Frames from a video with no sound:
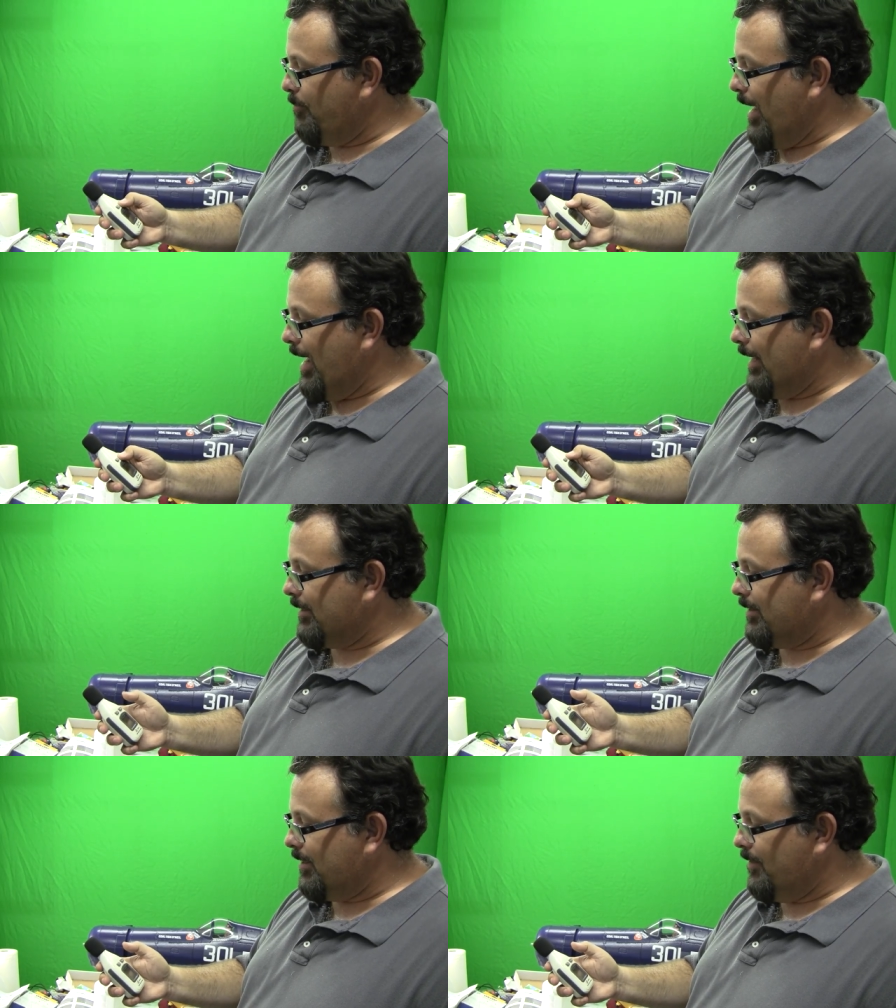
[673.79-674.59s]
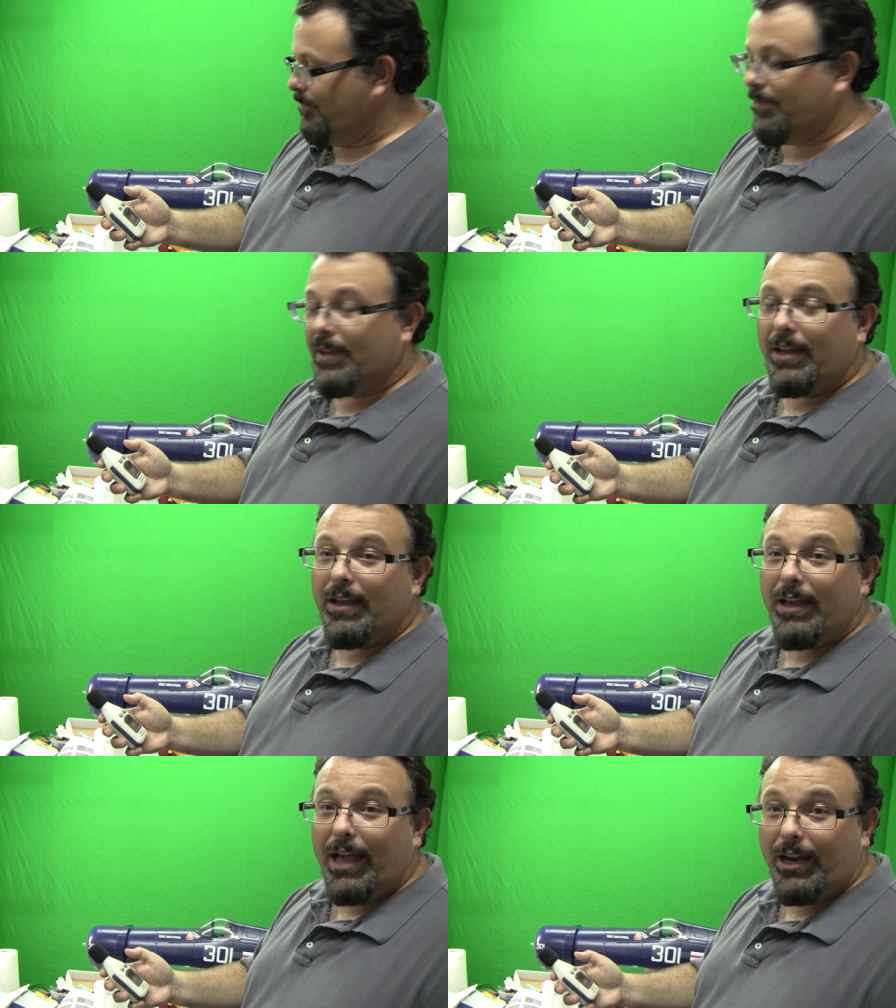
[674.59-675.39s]
max
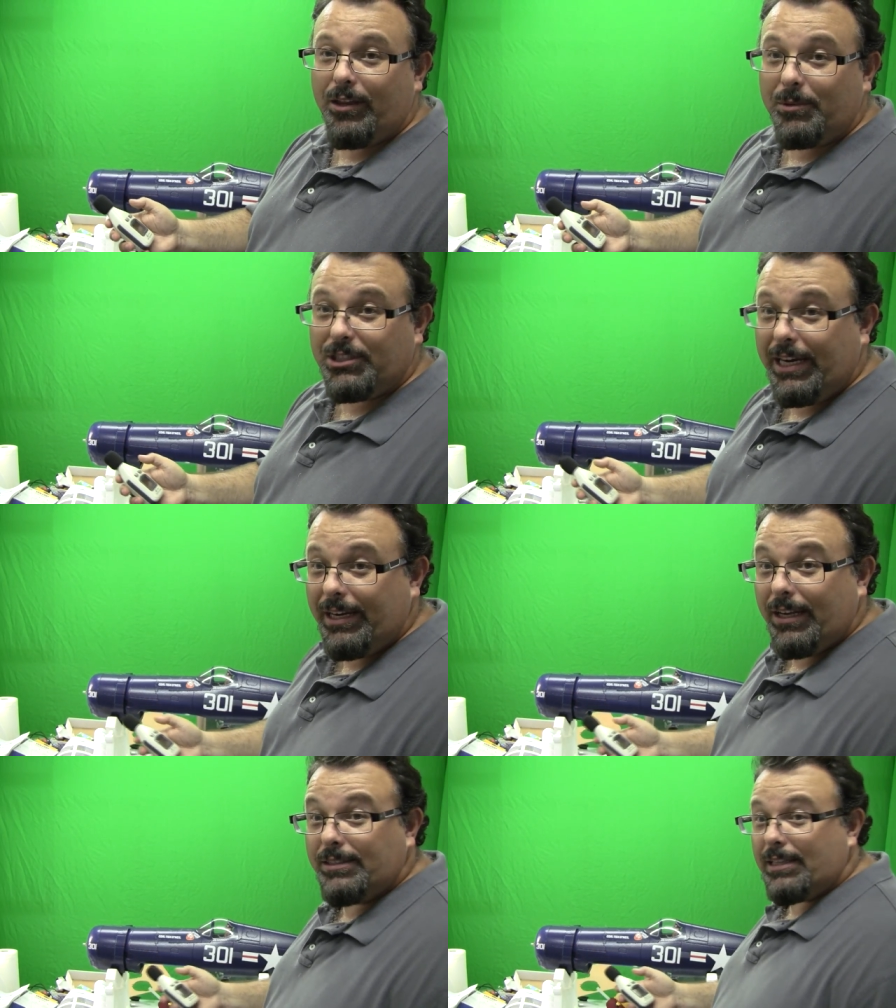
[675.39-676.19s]
out of the machine gun